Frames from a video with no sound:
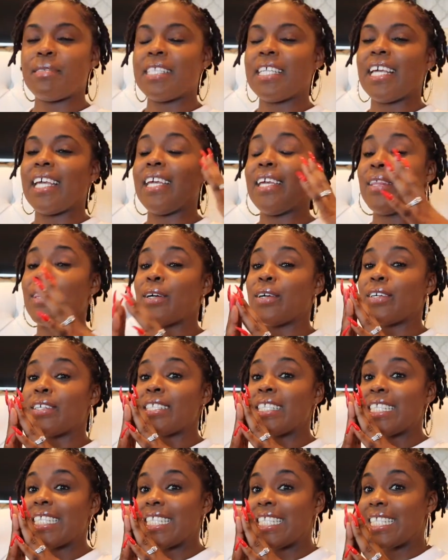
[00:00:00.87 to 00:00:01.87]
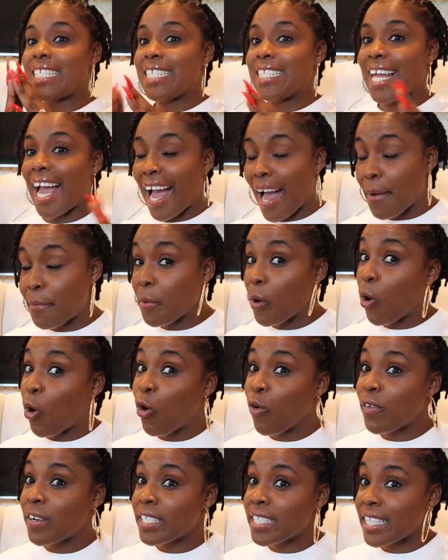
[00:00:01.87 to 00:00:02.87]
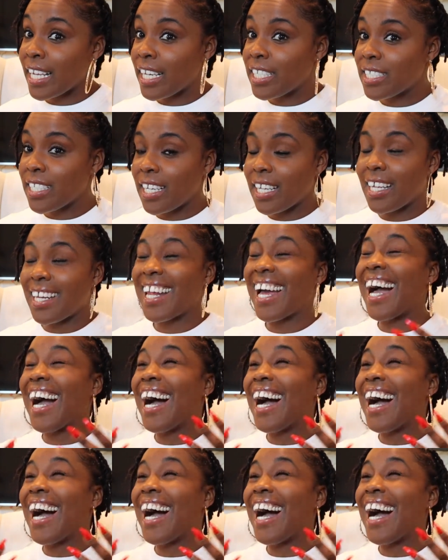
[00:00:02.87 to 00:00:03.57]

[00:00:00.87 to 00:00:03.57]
to either stop overscheduling,